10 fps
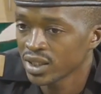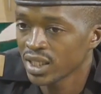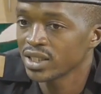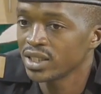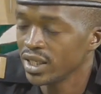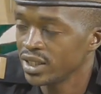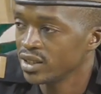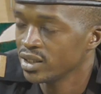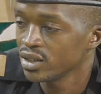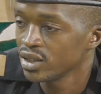That is the
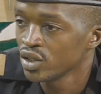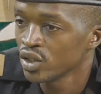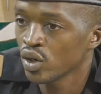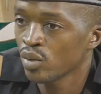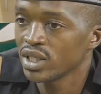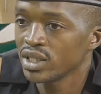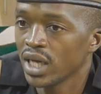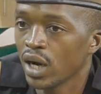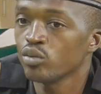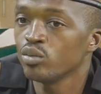agents. Normally,
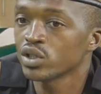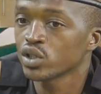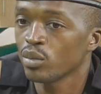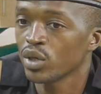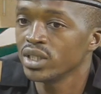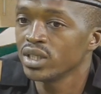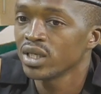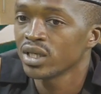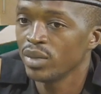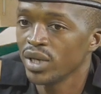there will be somebody
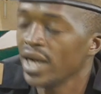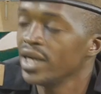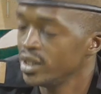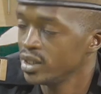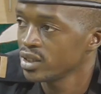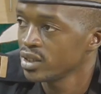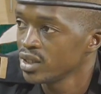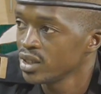behind this.